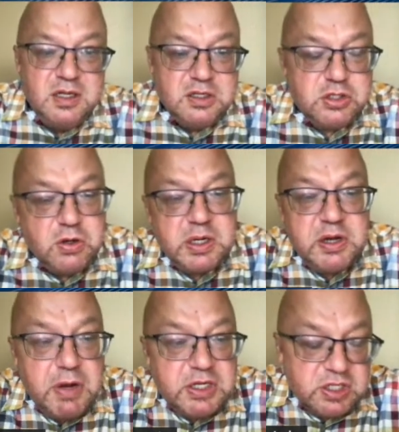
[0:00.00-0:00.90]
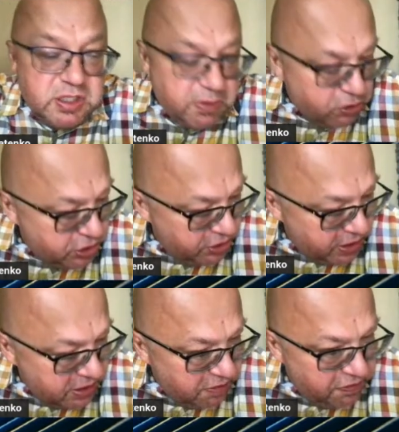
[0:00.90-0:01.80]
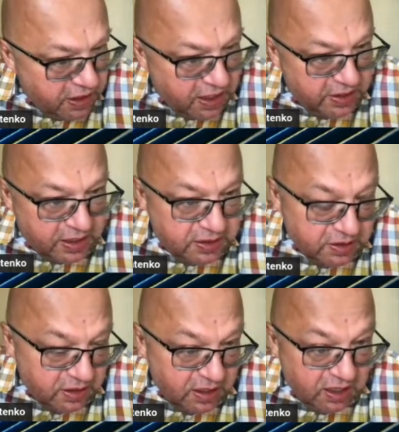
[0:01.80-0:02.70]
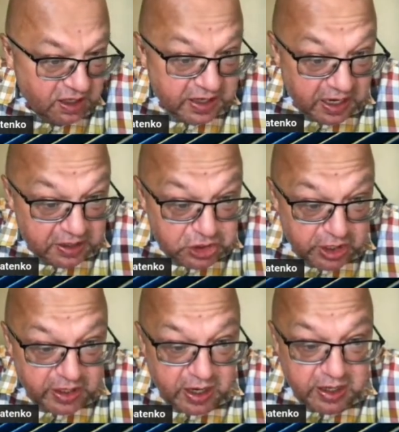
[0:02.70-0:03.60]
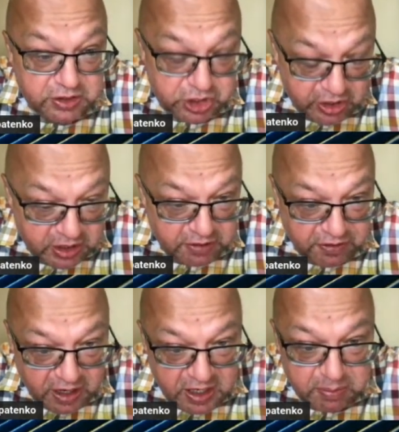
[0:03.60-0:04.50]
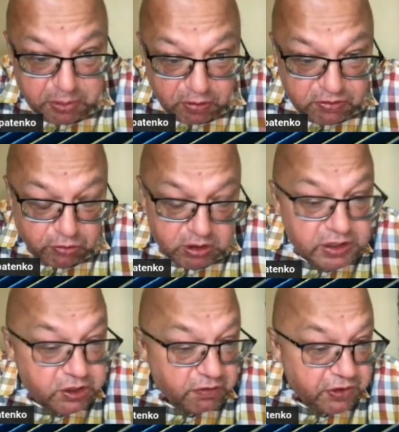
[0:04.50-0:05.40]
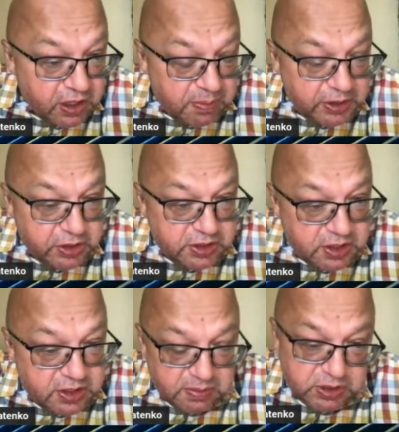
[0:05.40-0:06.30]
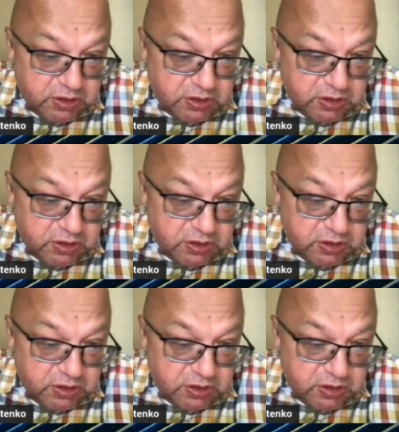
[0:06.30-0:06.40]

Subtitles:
So questions about generative AI, right? Can generative AI improve quality of recommender systems,